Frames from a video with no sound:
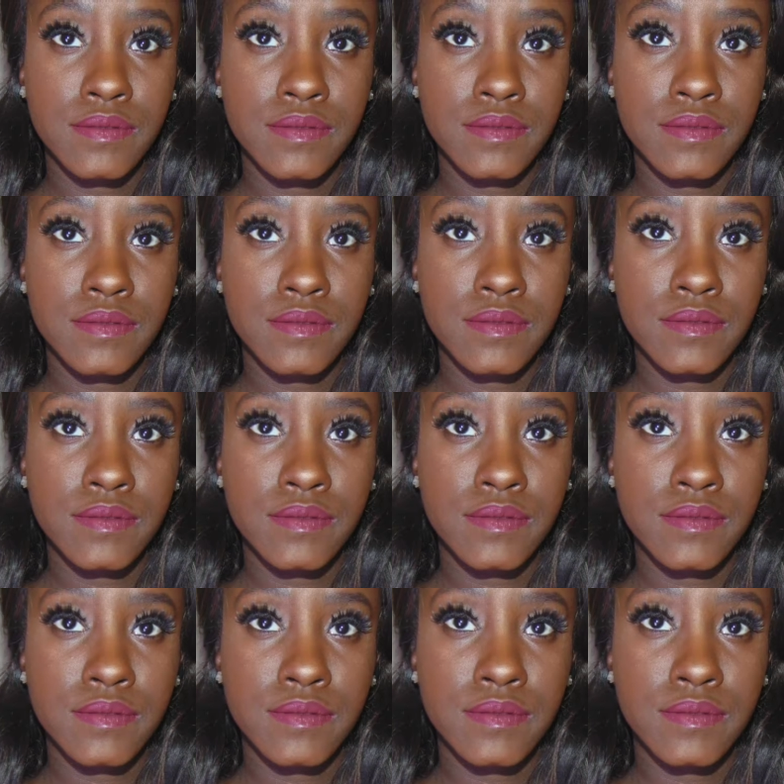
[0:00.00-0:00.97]

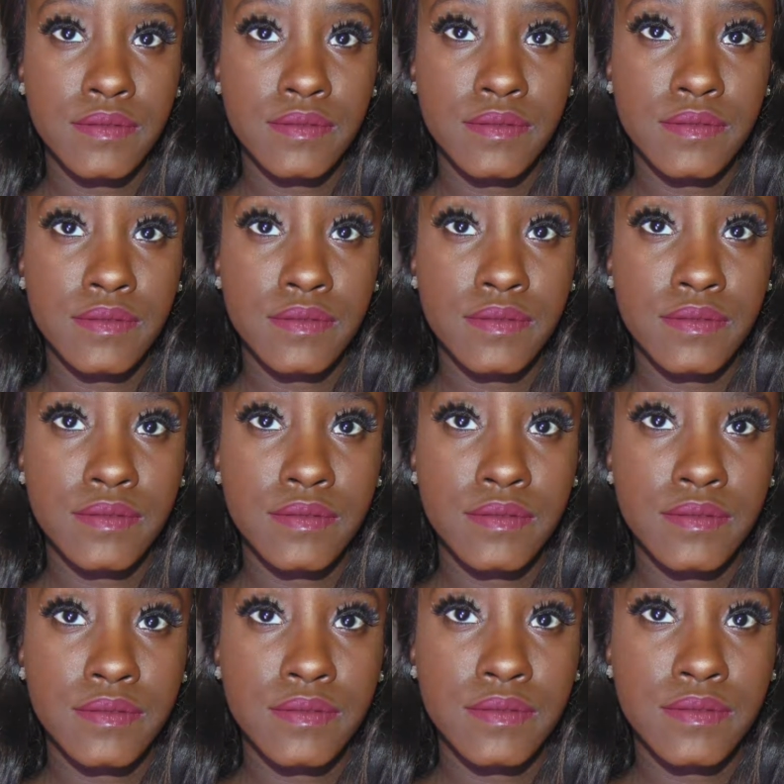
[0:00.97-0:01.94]

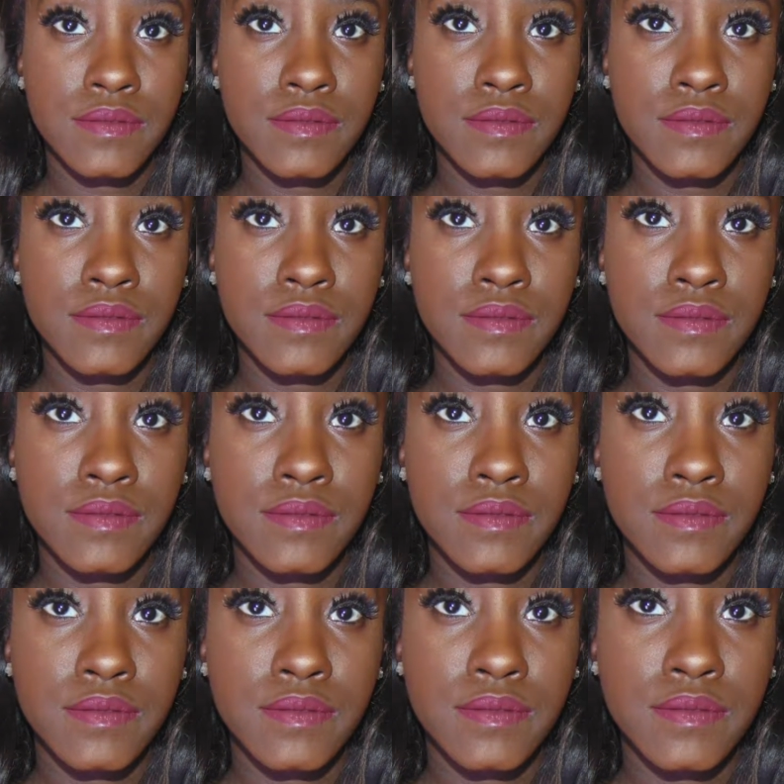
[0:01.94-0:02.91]

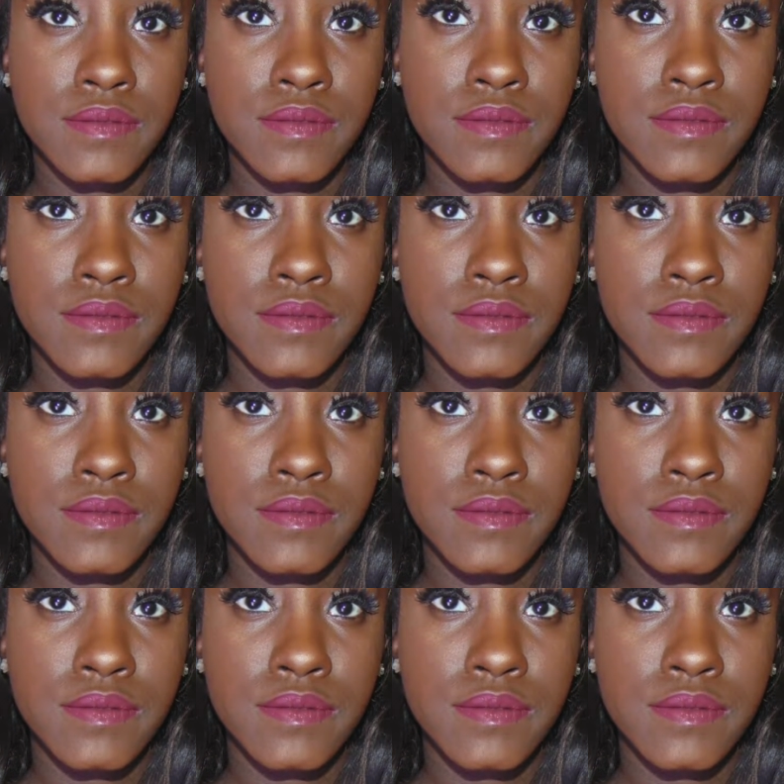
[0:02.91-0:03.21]
Nobody speaks.